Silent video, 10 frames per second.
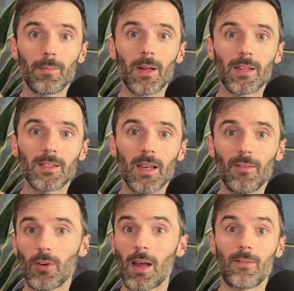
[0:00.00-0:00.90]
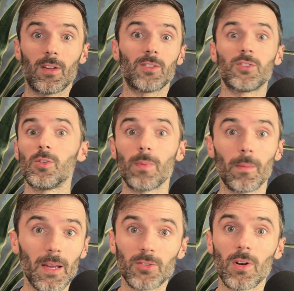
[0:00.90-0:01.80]
I'm not saying if you're having a super
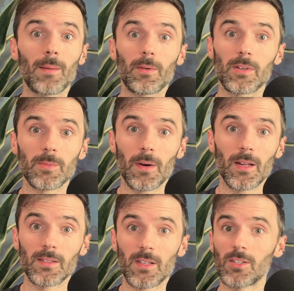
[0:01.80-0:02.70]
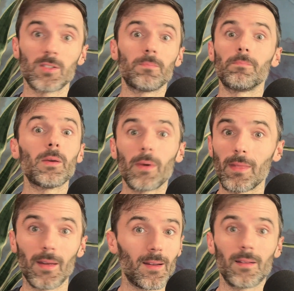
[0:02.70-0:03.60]
big trauma response to just be with
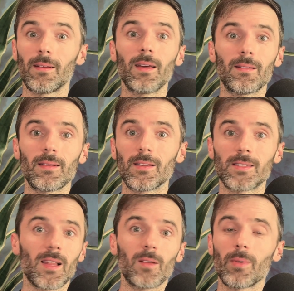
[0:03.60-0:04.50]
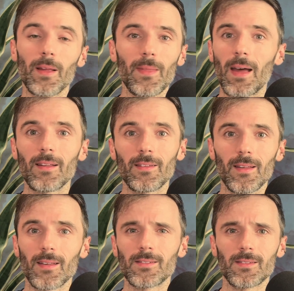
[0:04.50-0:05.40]
it and celebrate that
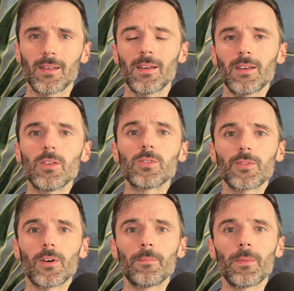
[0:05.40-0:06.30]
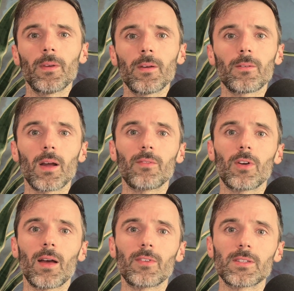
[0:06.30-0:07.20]
as useful, right? If
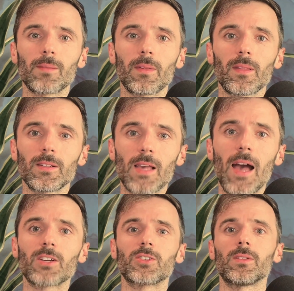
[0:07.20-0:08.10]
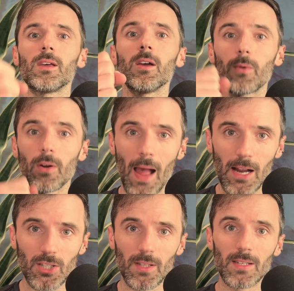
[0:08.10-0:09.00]
you're having something that is where you're
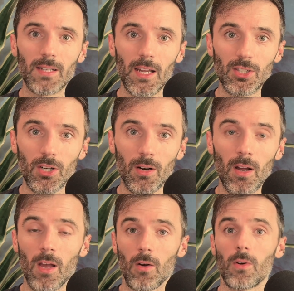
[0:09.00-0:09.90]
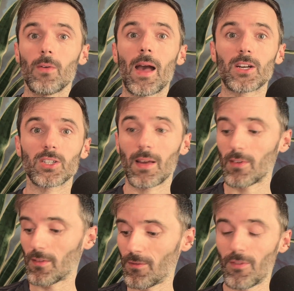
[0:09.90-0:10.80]
actually in danger, or you actually have
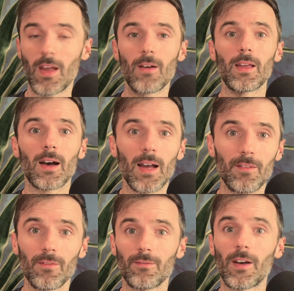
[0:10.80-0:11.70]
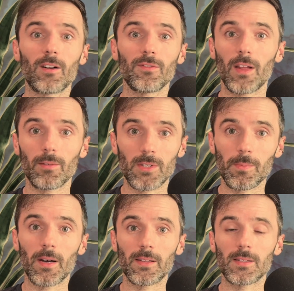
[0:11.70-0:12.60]
a very high fight or flight
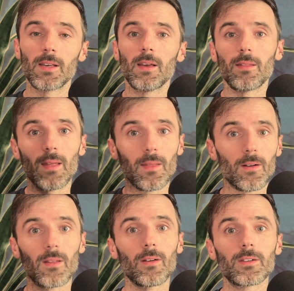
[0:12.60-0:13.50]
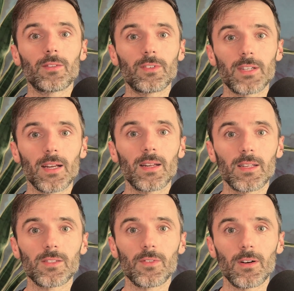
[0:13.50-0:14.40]
response, then there are different
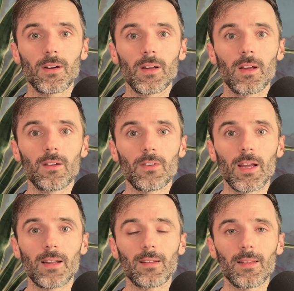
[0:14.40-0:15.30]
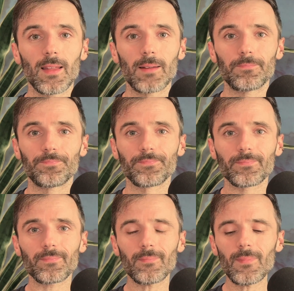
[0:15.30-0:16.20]
techniques for handling that.
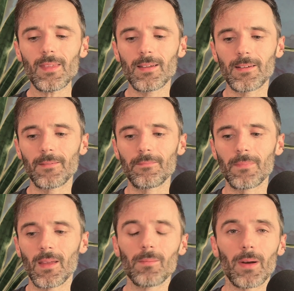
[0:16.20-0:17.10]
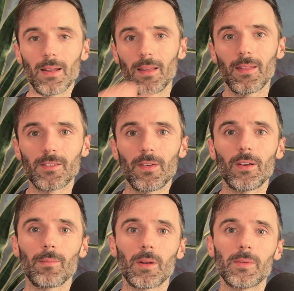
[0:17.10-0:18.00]
But in this
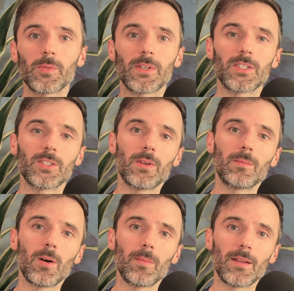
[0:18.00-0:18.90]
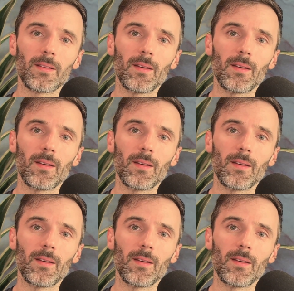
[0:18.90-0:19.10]
video, I'm going to be switching to in a moment.